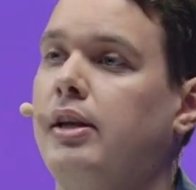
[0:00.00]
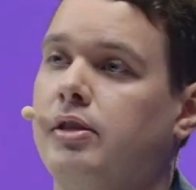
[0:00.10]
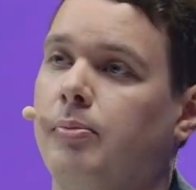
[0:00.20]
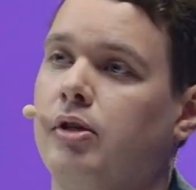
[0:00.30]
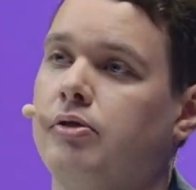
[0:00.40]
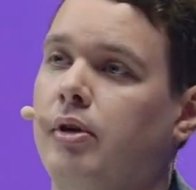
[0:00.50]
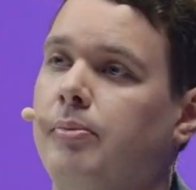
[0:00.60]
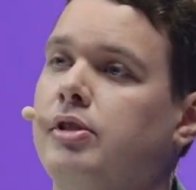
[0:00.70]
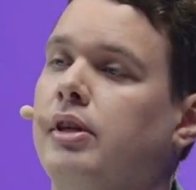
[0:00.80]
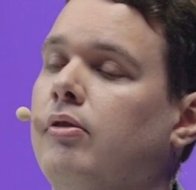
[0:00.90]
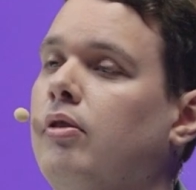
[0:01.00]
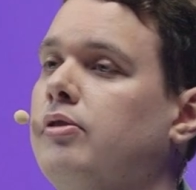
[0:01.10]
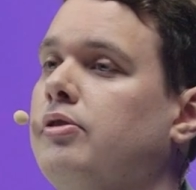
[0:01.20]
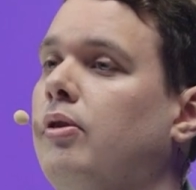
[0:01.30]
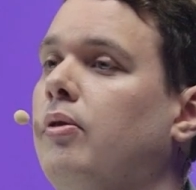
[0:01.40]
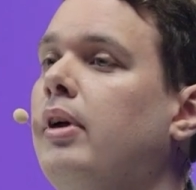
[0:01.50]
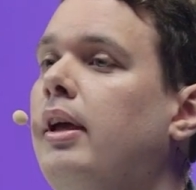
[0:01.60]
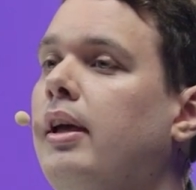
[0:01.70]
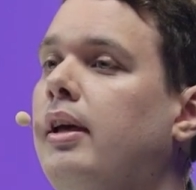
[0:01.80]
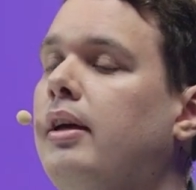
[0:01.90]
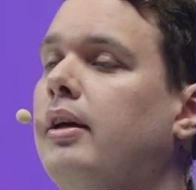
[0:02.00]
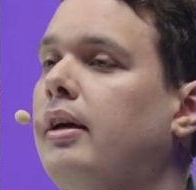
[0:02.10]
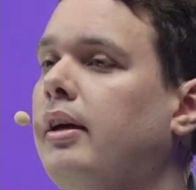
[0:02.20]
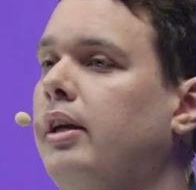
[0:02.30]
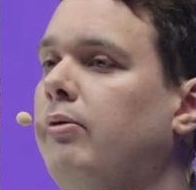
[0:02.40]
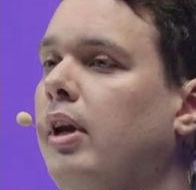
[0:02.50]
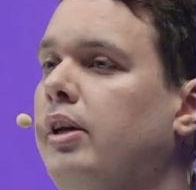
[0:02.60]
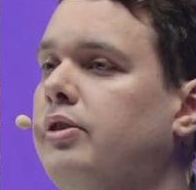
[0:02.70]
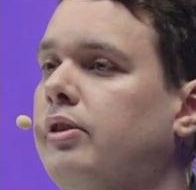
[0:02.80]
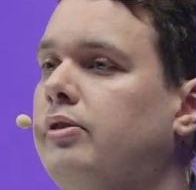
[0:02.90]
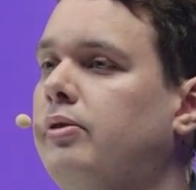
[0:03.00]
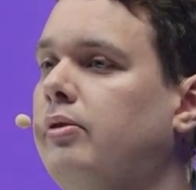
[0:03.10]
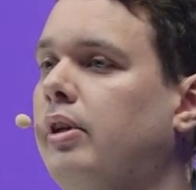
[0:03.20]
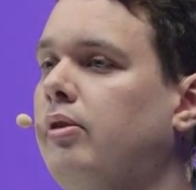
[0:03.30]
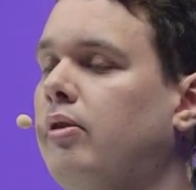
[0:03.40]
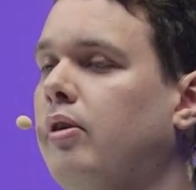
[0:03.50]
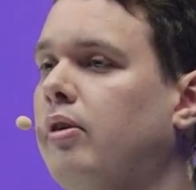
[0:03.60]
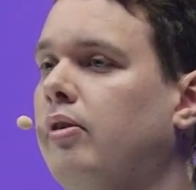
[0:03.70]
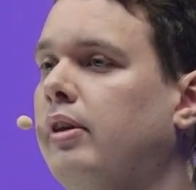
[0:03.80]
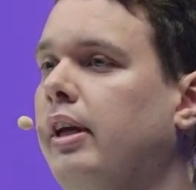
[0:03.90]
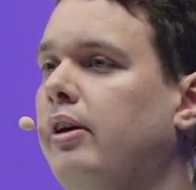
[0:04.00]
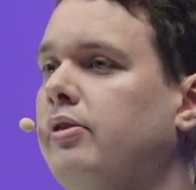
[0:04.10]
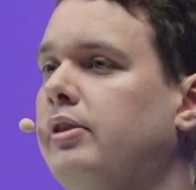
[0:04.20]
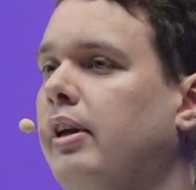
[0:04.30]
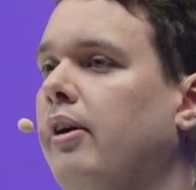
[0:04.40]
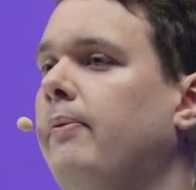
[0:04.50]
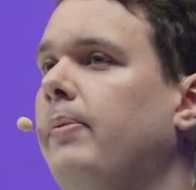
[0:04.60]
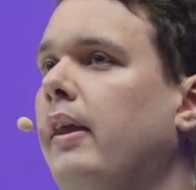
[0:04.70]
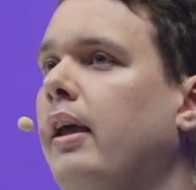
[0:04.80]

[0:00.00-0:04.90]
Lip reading: Ansible scripts, and also in relation to the Docker containers there.